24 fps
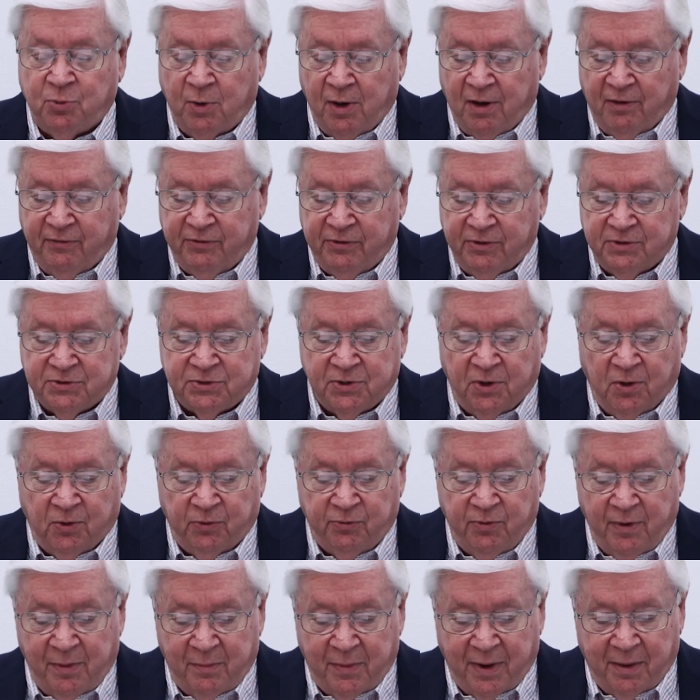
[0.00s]
12 years
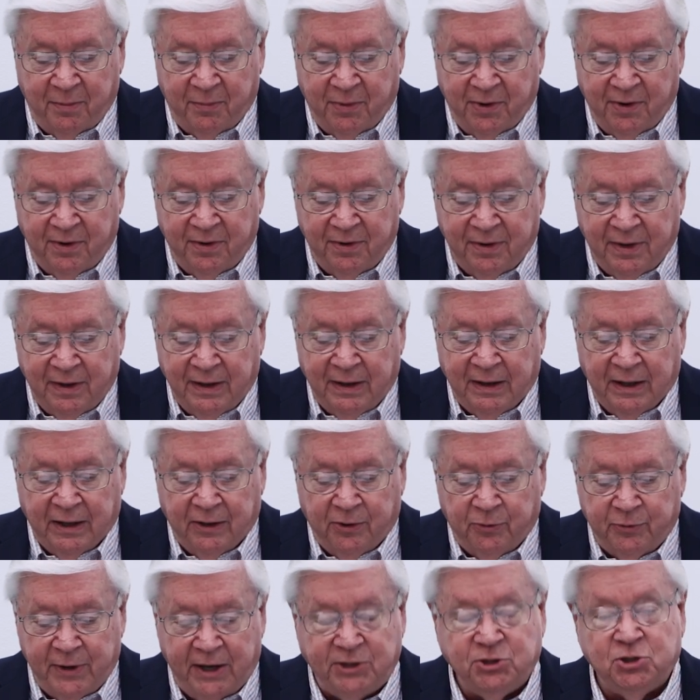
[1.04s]
old, remember,
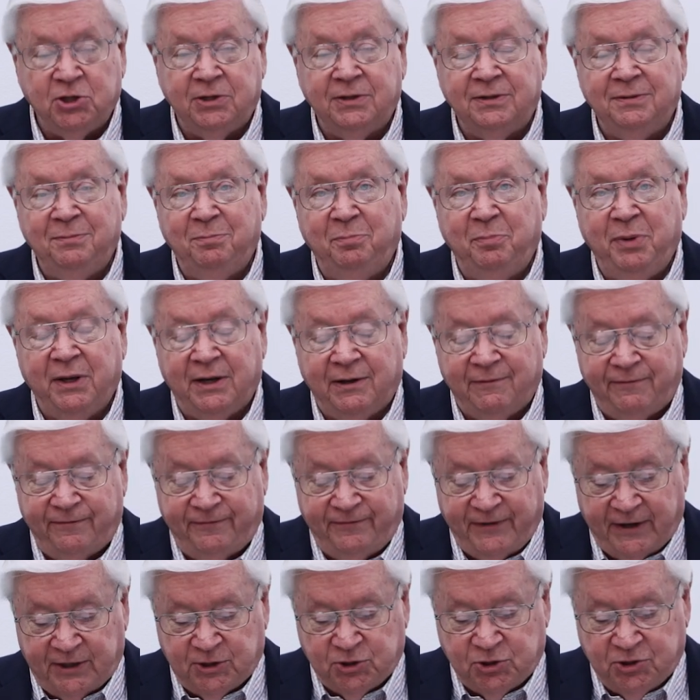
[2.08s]
a wretched bit of
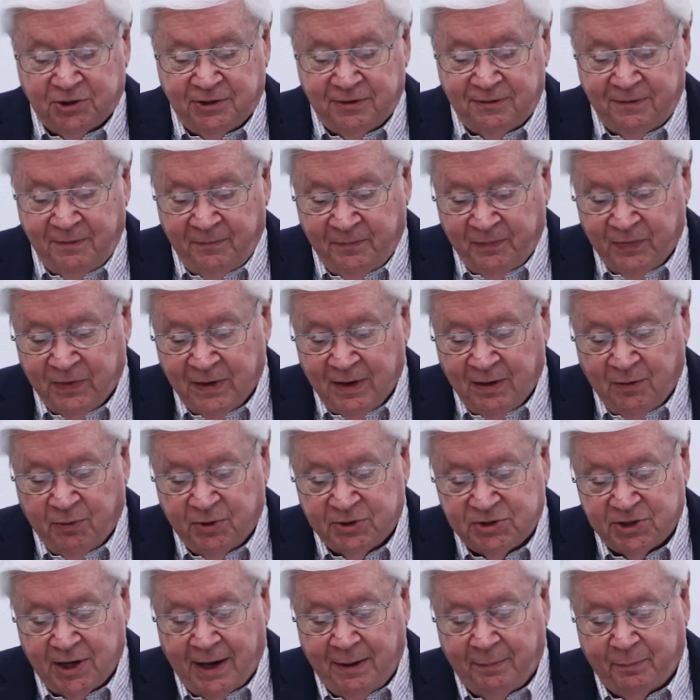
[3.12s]
fiction,
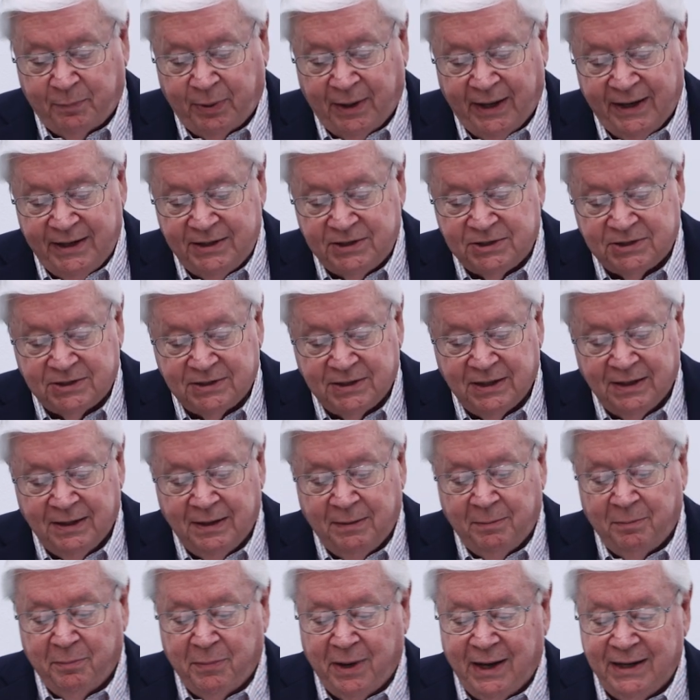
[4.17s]
which I placed
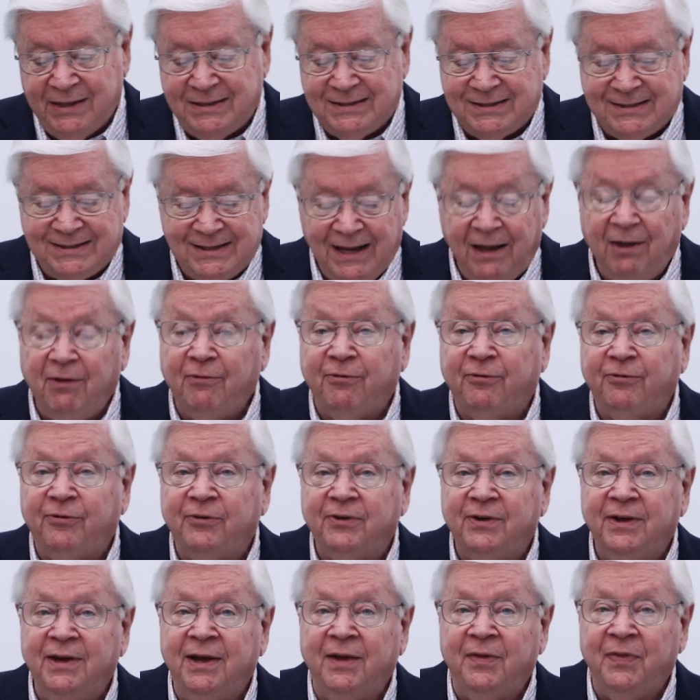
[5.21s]
myself
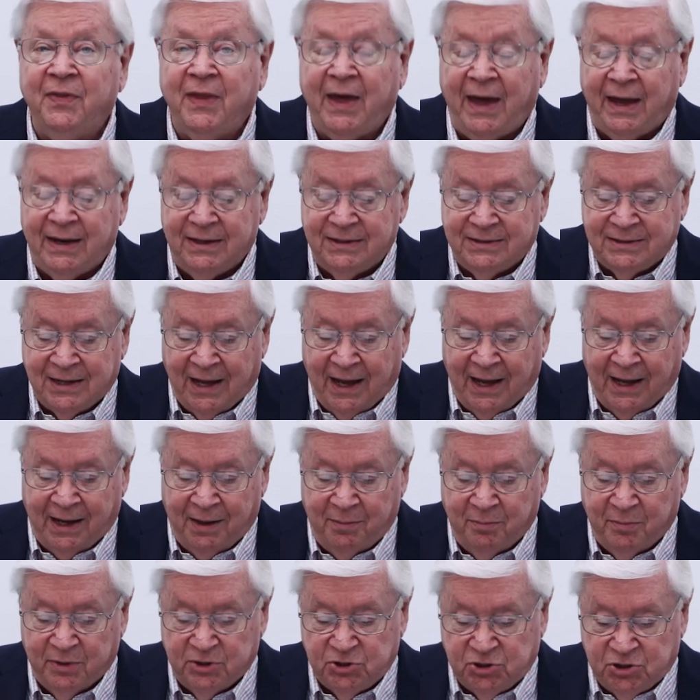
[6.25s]
in that
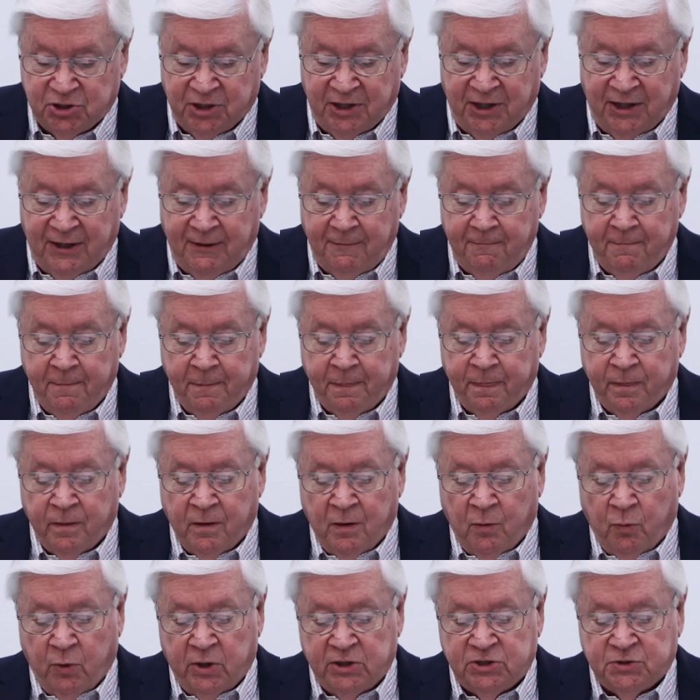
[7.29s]
time machine,
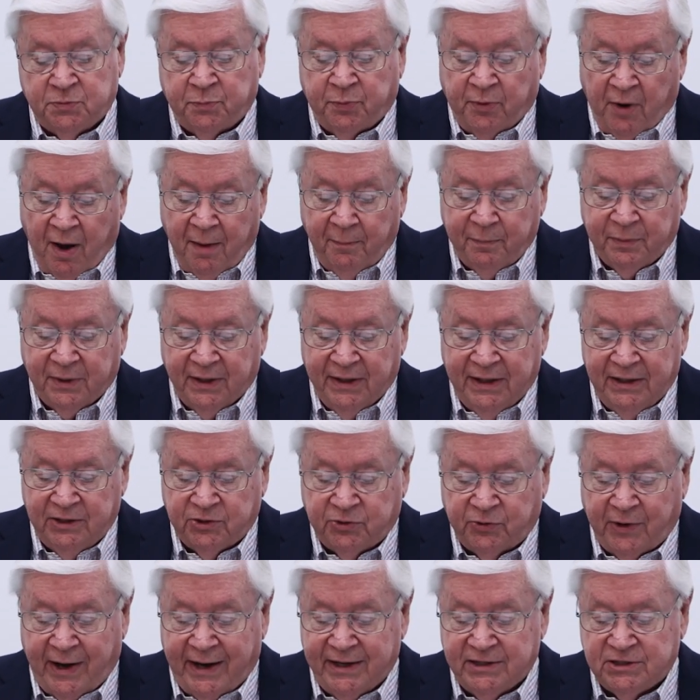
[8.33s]
which promptly
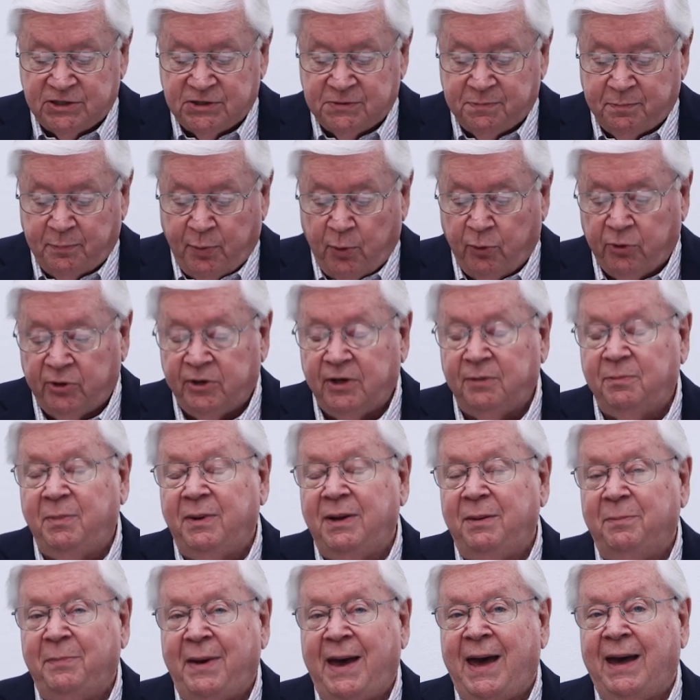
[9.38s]
transported
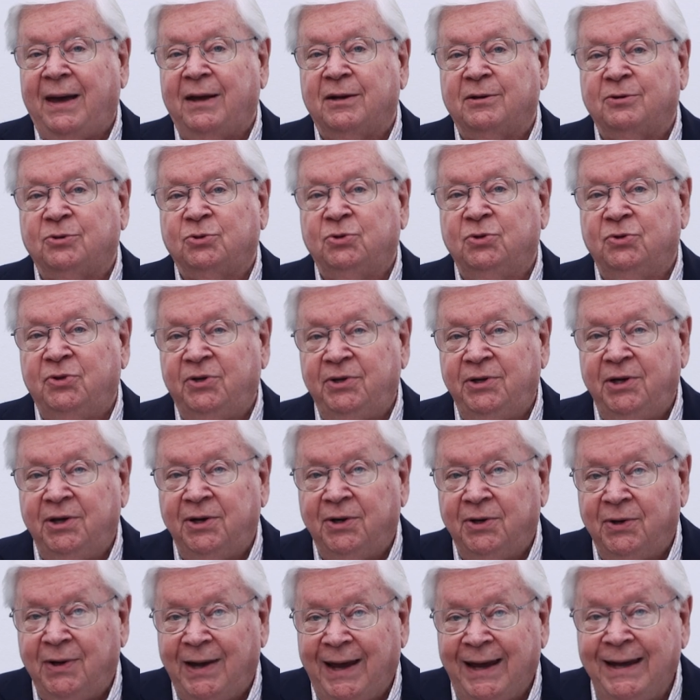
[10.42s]
me back to the
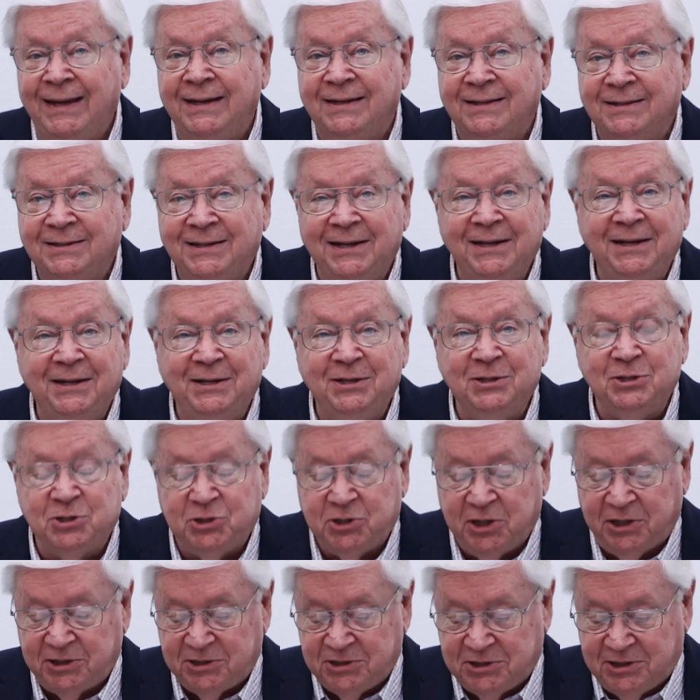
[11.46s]
year
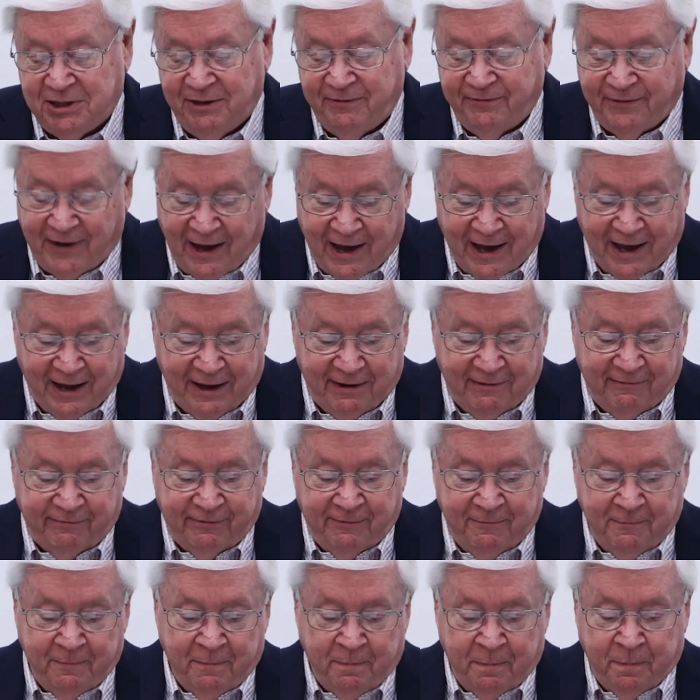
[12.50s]

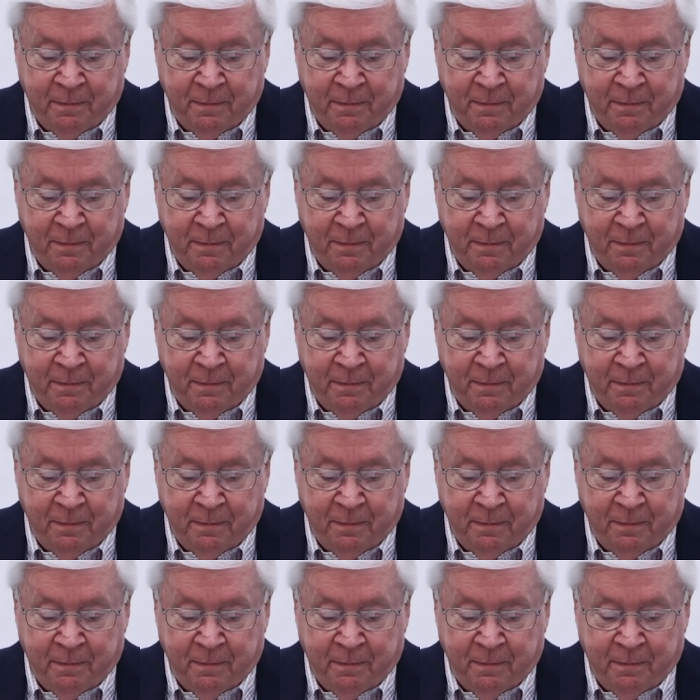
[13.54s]
1865.